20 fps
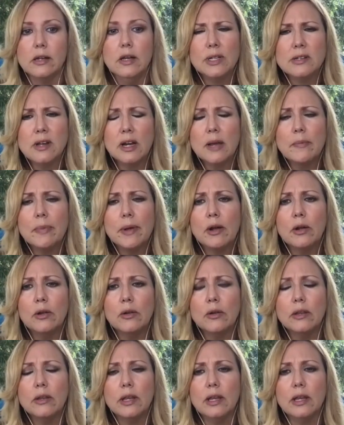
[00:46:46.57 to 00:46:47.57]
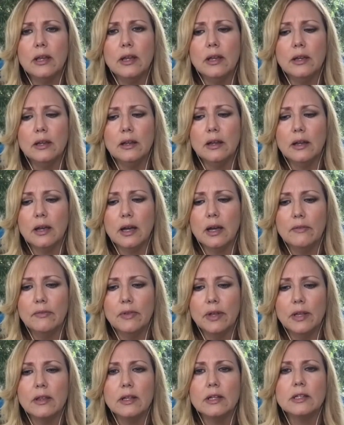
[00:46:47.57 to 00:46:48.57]
Let's talk about the kind of
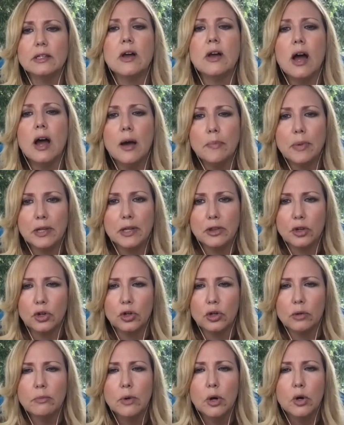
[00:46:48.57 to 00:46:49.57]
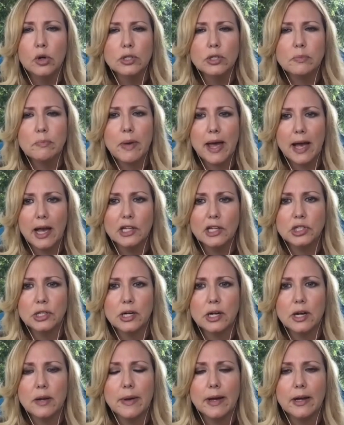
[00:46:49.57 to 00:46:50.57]
like the topic that you're most
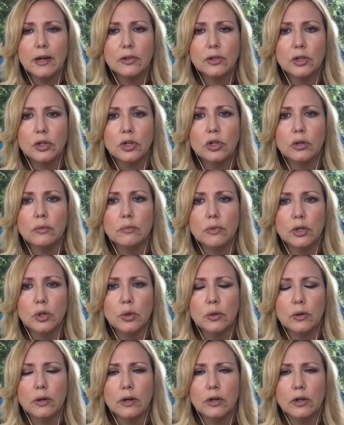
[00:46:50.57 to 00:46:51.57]
passionate about, that you're you,